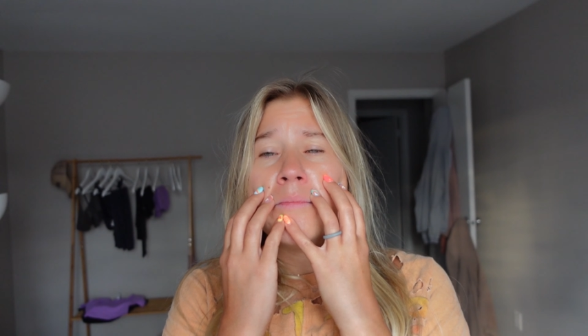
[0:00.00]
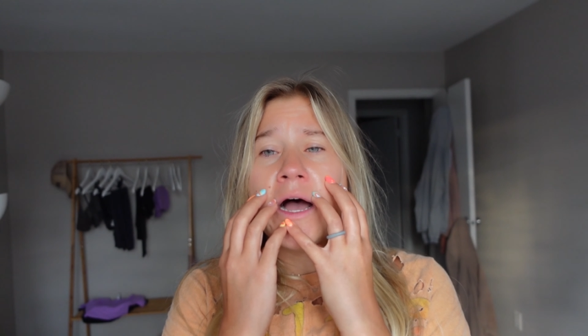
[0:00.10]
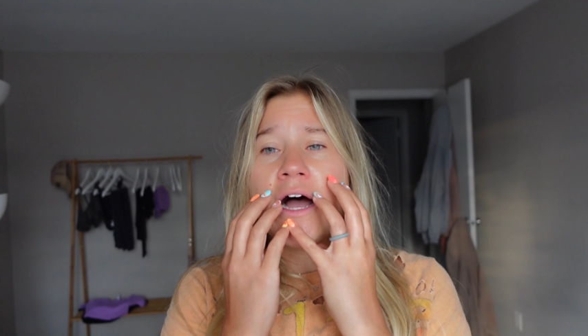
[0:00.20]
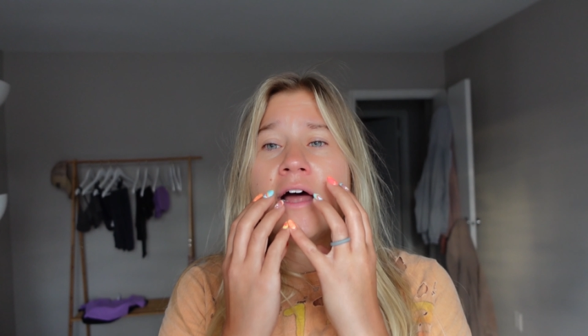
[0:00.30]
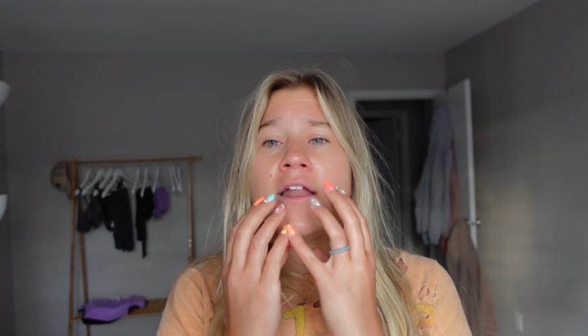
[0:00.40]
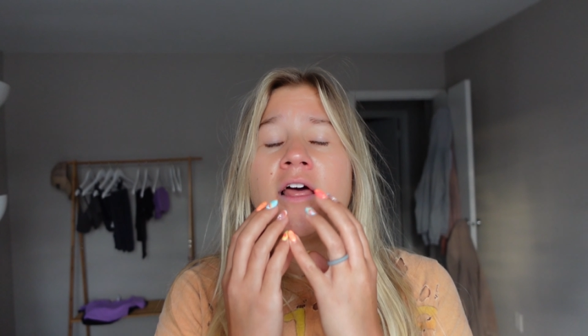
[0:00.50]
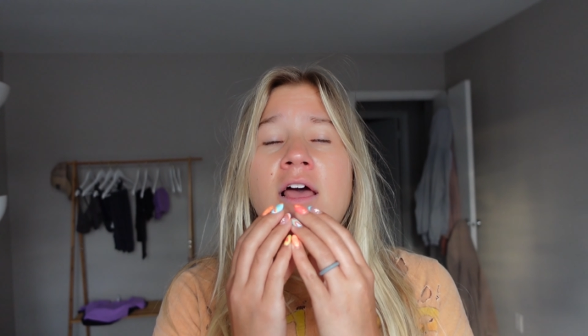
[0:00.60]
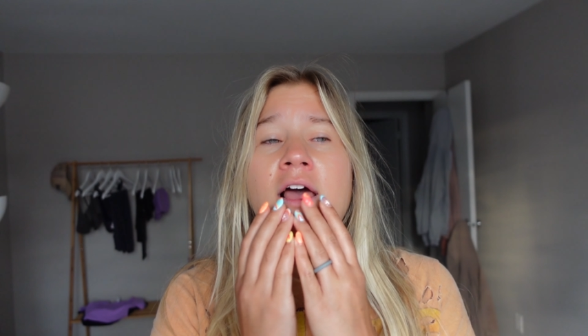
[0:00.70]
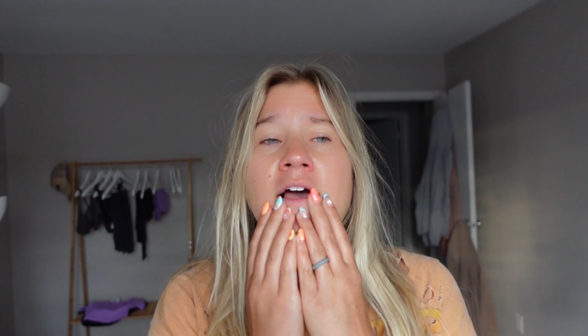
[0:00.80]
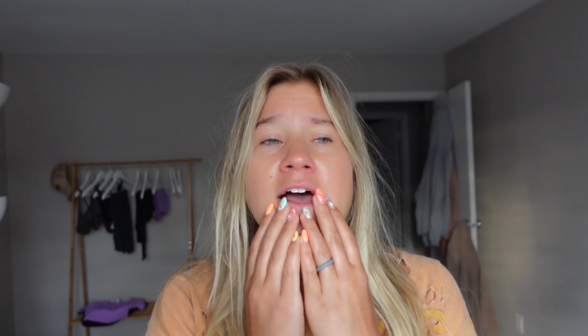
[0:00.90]
bad
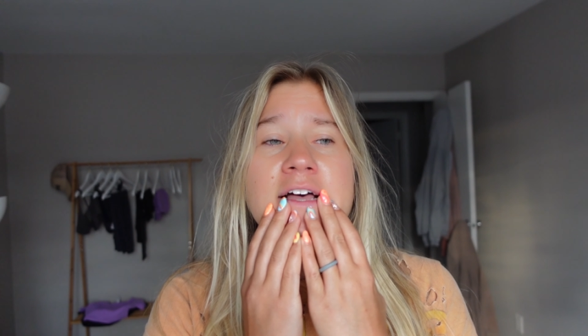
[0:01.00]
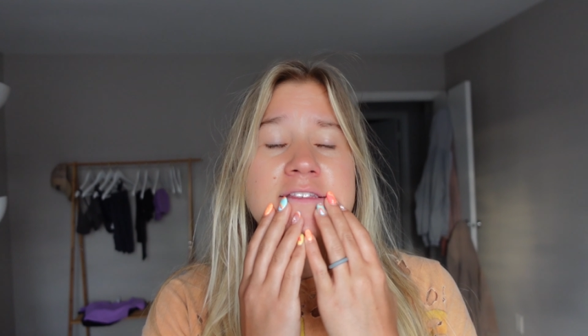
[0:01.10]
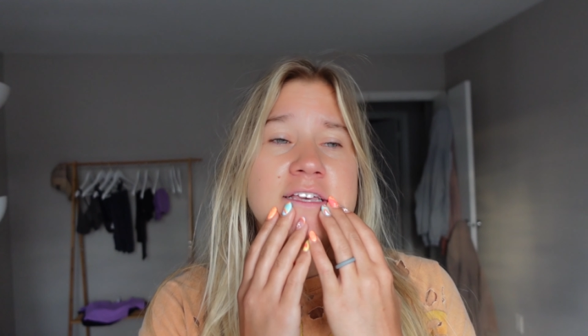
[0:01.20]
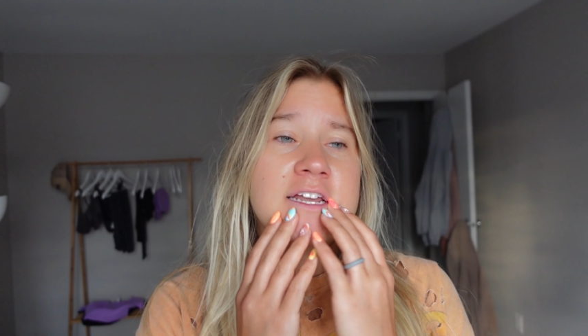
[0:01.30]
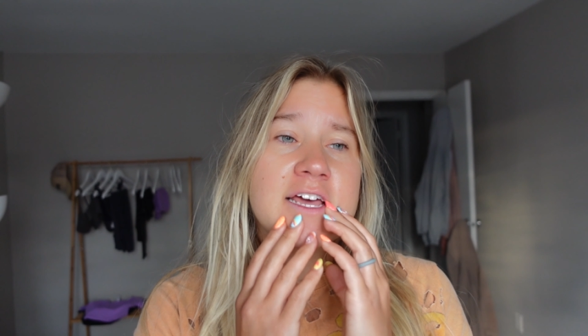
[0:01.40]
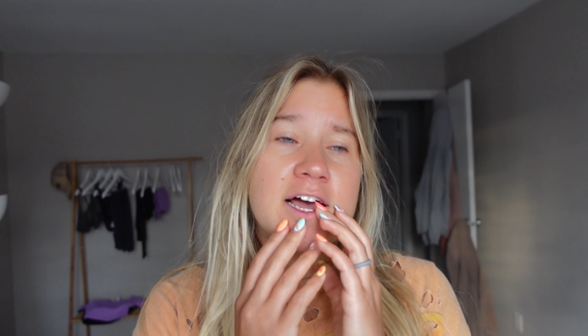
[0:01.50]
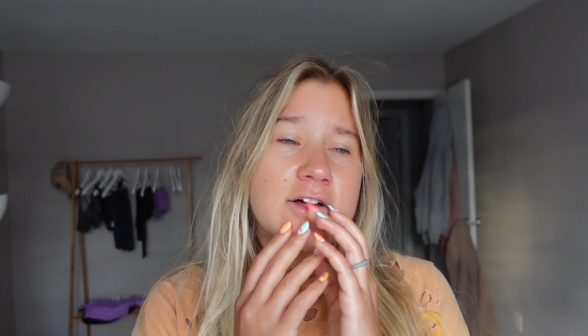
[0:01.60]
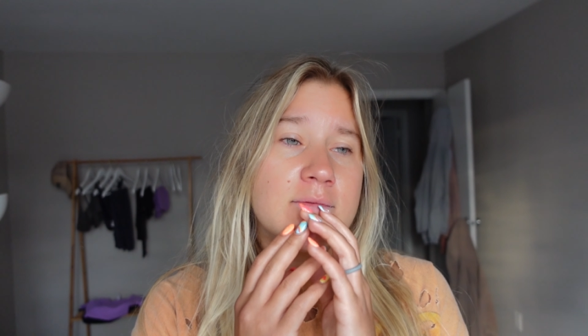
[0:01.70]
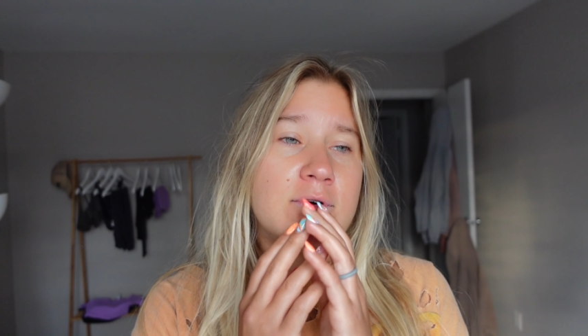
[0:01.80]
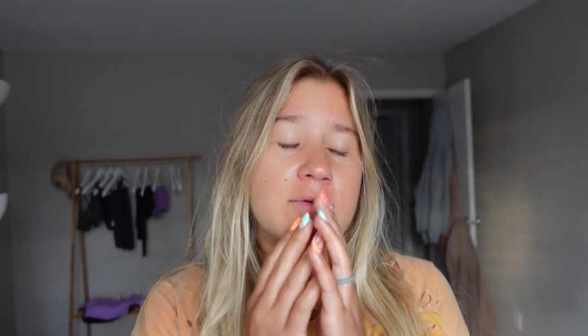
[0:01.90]
at staying
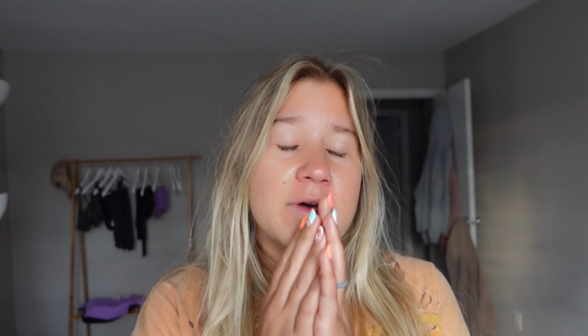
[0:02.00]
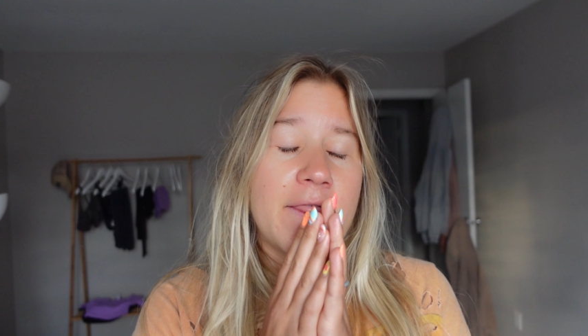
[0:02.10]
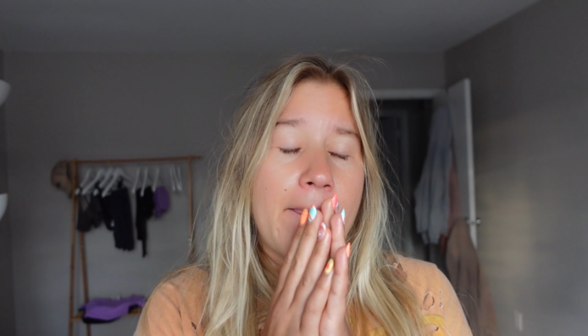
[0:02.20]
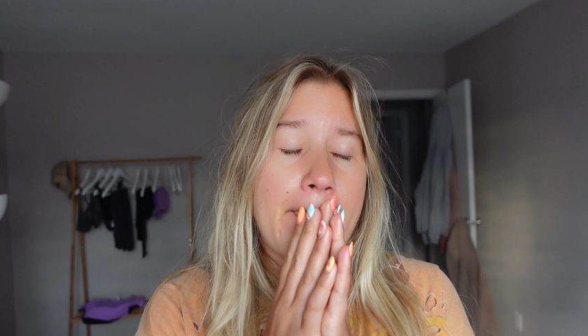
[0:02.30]
accountable with